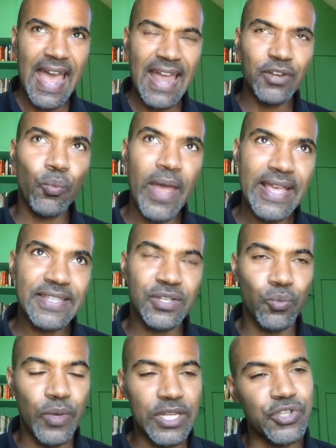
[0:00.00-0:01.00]
and the
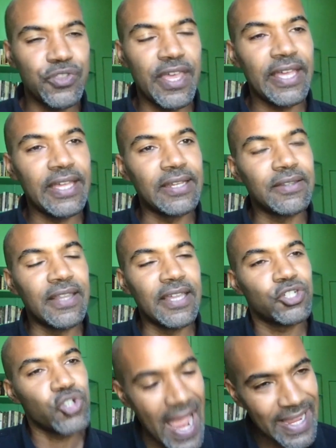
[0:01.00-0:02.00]
ways in which they
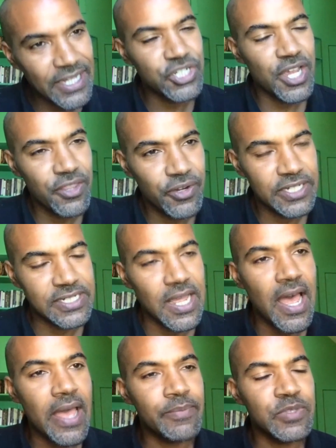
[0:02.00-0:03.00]
they track each other
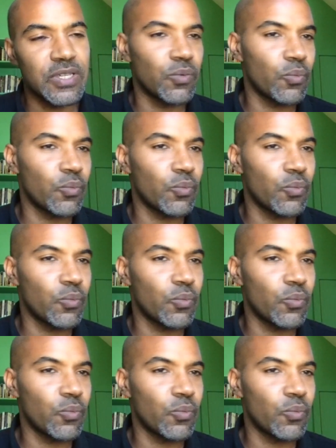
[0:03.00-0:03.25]
at times,